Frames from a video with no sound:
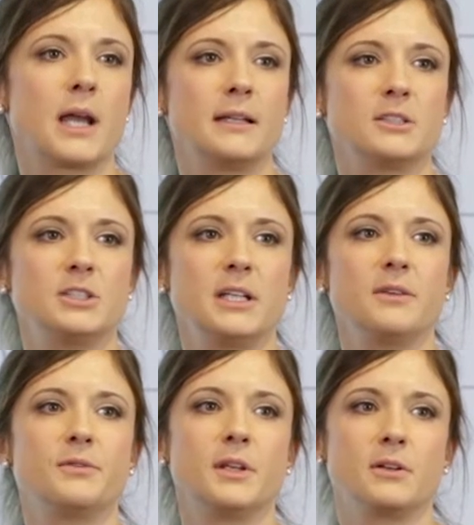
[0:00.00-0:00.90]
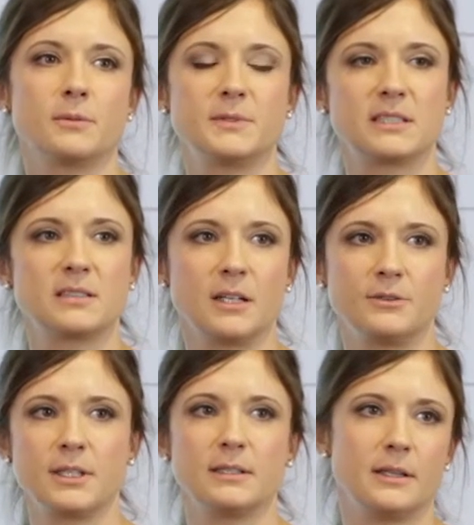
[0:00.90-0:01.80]
can achieve in the Europe
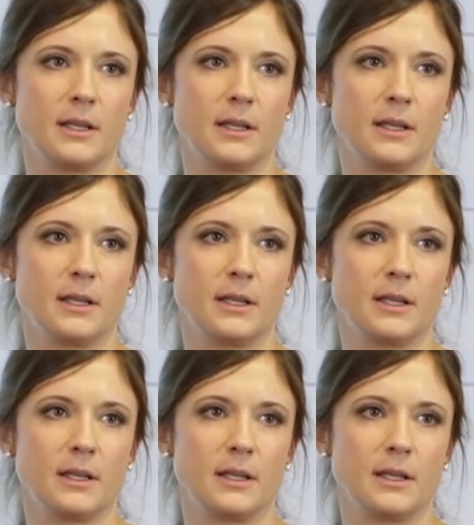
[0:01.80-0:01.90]
600,